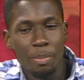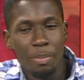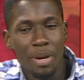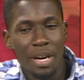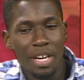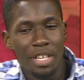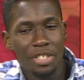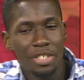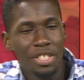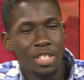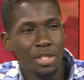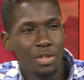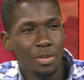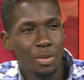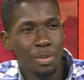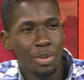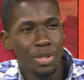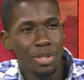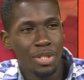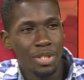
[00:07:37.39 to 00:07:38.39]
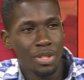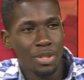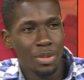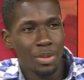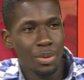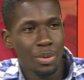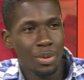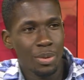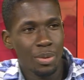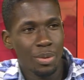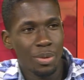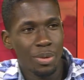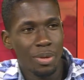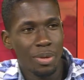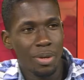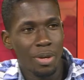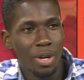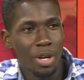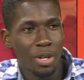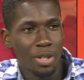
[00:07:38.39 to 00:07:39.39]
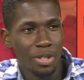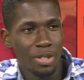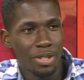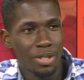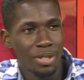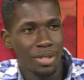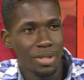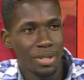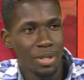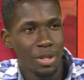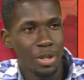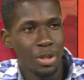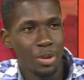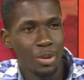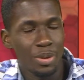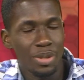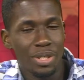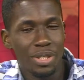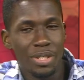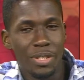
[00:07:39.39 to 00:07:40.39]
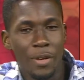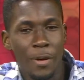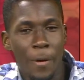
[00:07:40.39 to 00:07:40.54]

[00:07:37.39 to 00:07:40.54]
partially attributed to us, youths.